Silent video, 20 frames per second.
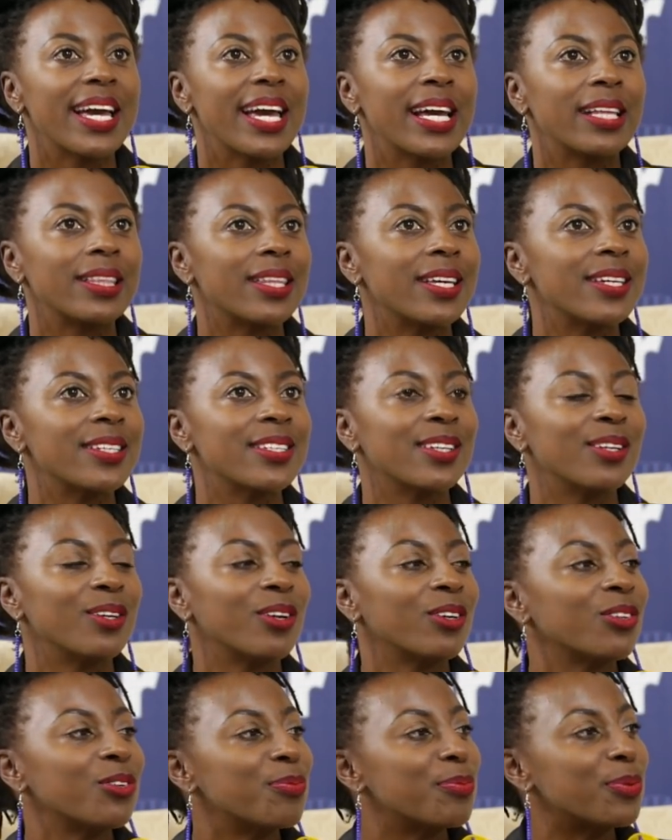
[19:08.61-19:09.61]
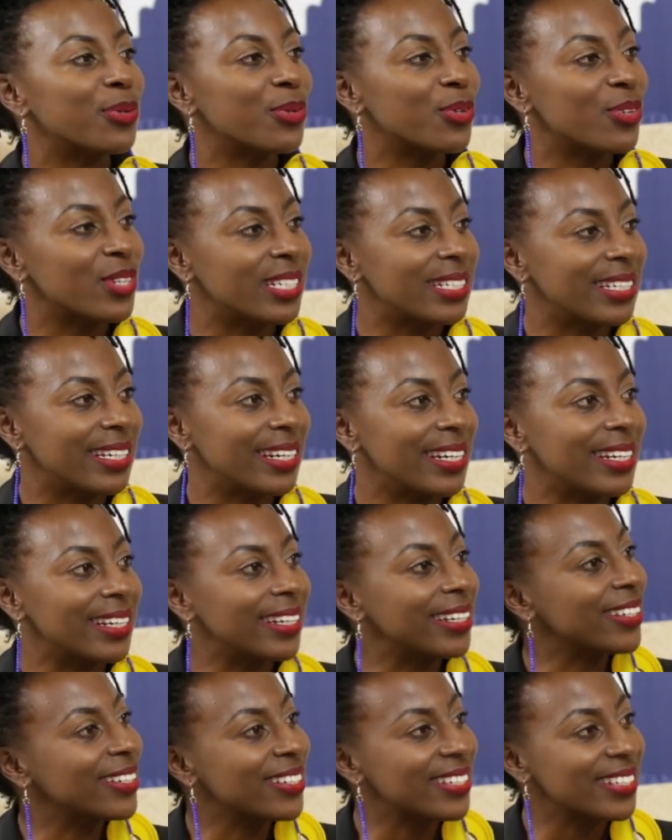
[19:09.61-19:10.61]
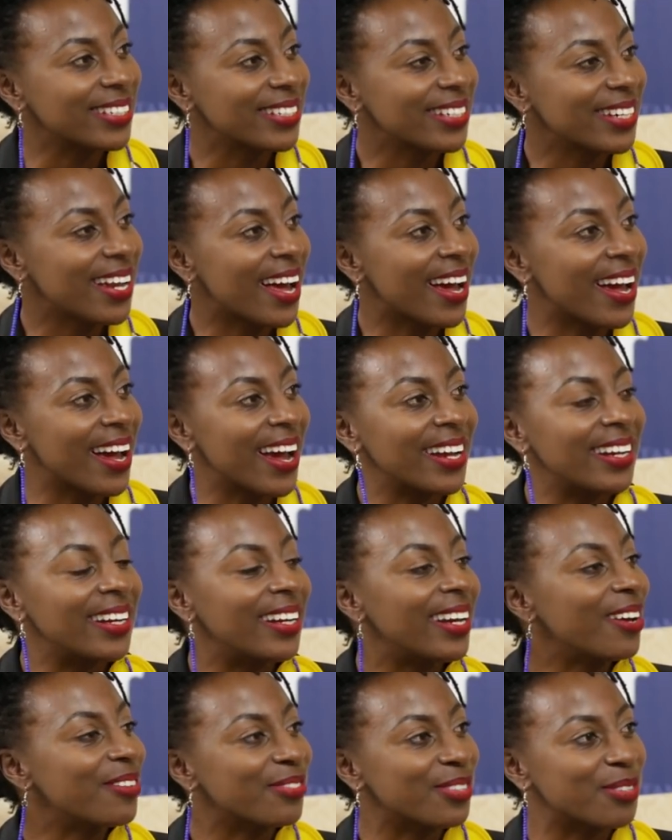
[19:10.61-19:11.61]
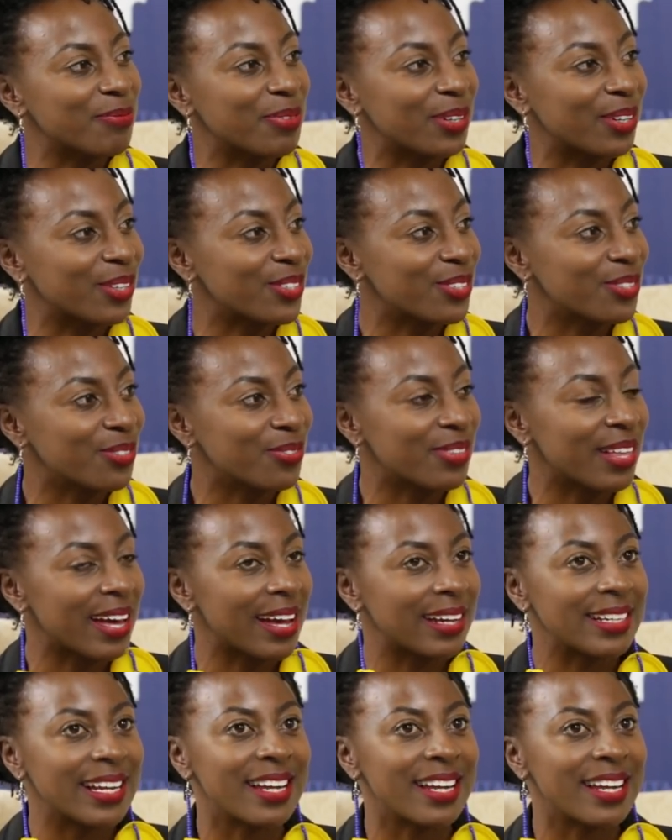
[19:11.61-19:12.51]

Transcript: And there's a lot of purity in it. I, I, love it because of that.